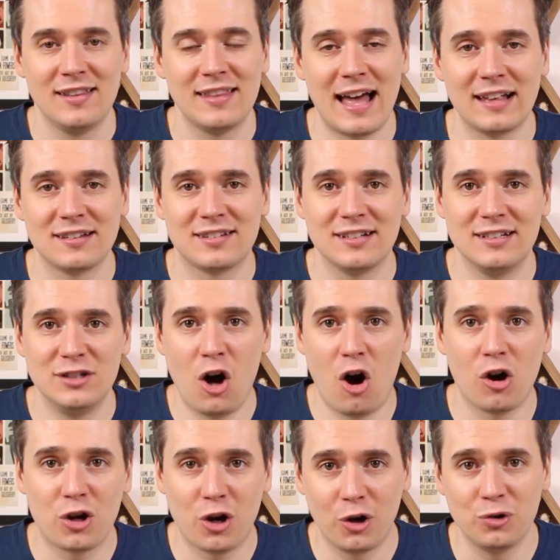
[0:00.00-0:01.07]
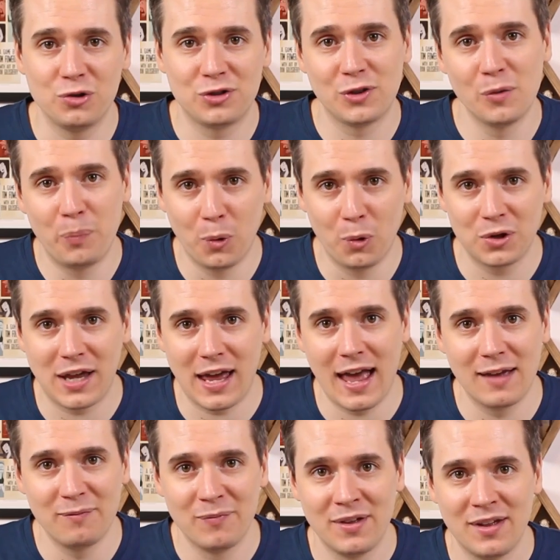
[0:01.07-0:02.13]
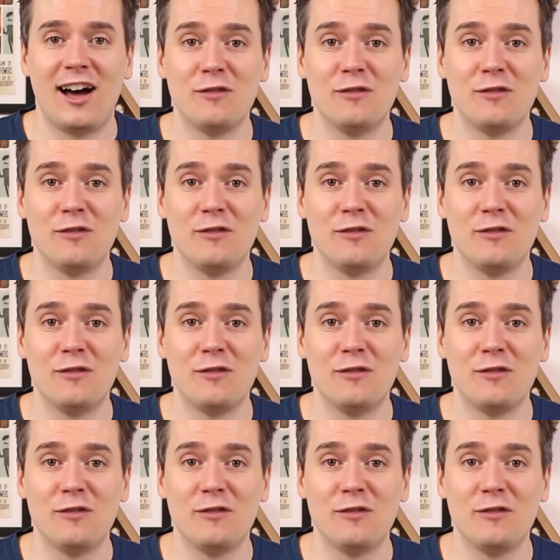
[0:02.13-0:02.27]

That's Narcos, the board game.